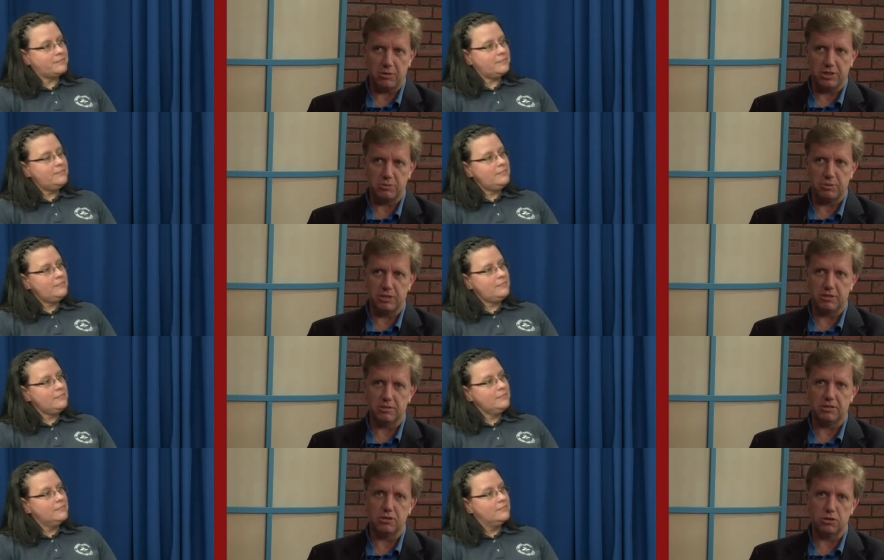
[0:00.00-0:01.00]
Speaker 1: has
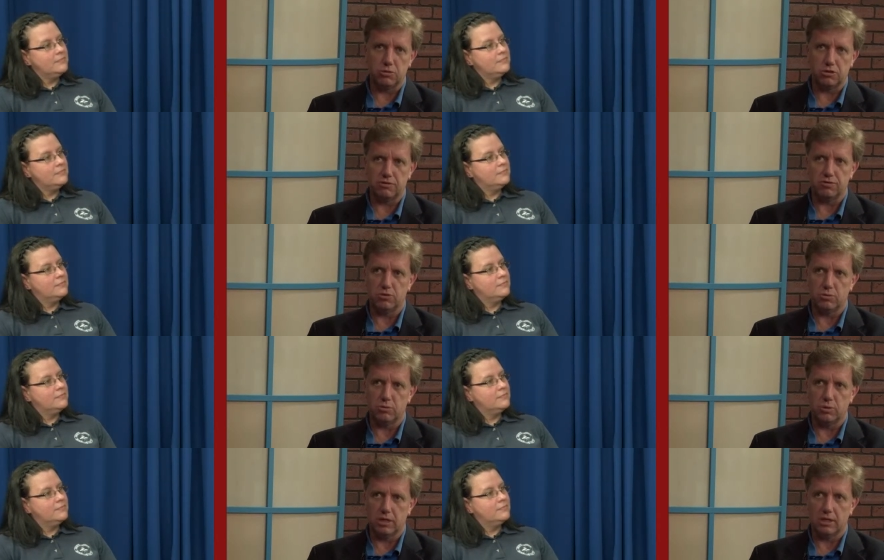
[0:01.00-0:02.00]
been conducive
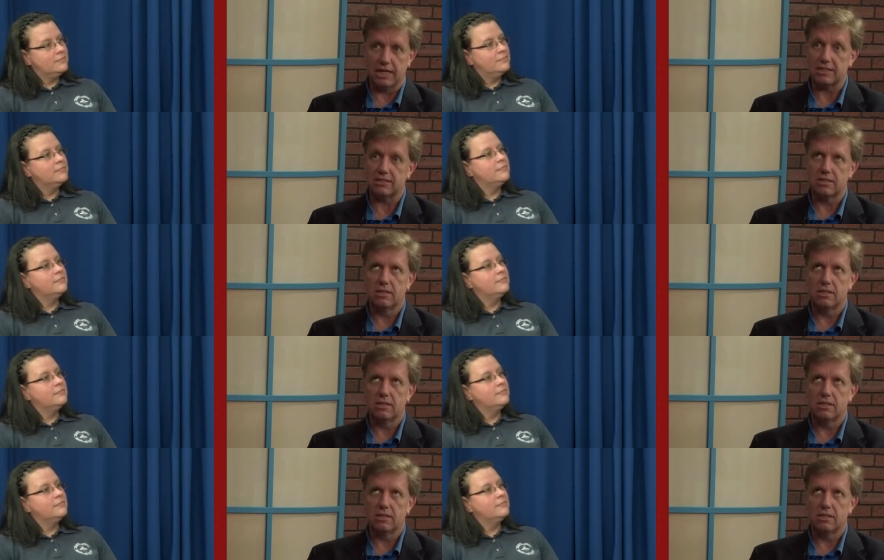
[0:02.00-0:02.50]
to a less